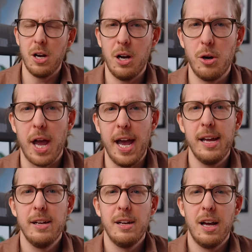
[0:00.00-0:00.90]

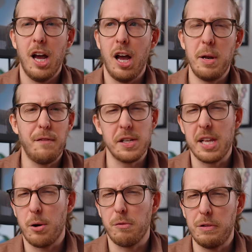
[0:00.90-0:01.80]
Okay. I mean, it feels like
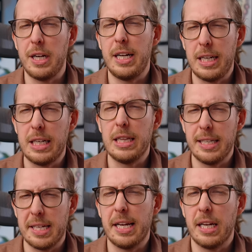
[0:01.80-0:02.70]
they were really
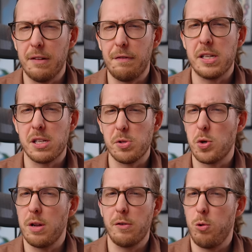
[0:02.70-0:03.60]
digging to fit some
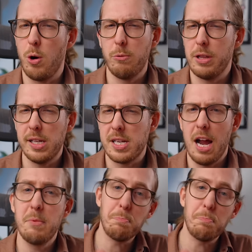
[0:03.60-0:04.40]
sort of quota with these names,